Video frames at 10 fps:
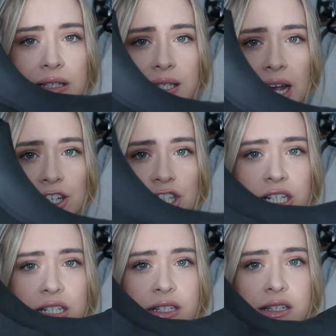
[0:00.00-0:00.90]

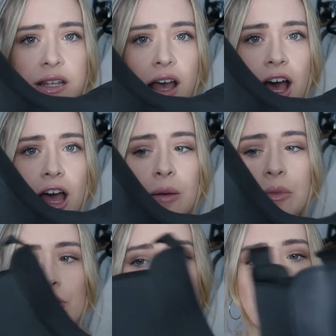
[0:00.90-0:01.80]
sections
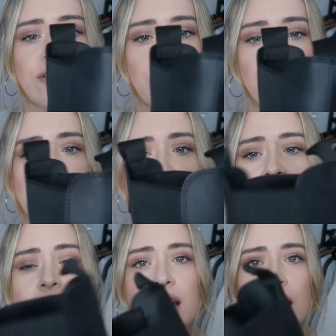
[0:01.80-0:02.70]
are really
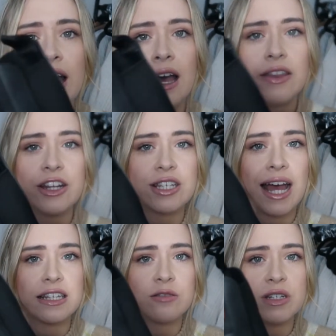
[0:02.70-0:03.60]
pretty. They just
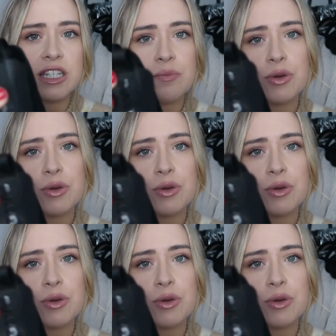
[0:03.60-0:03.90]
add something to the